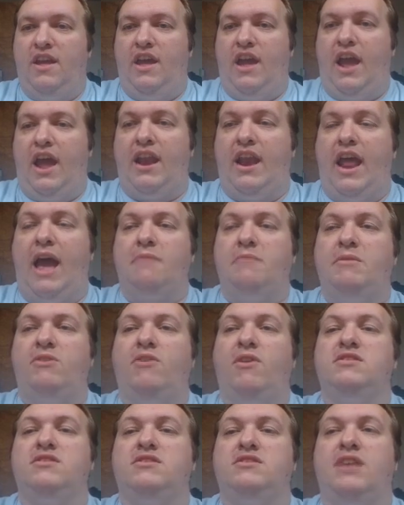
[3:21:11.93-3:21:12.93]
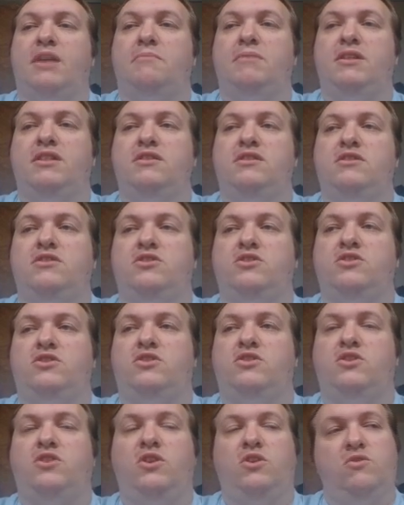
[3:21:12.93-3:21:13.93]
And how many rounds has that been?
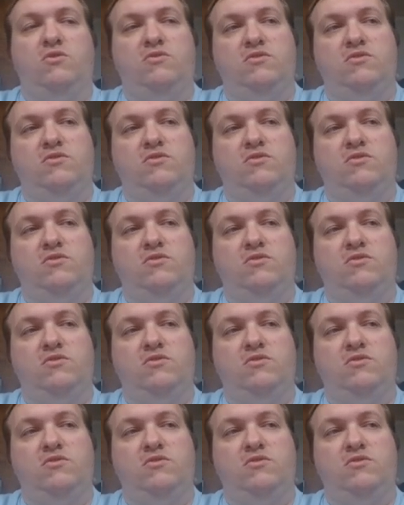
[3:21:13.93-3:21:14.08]
2?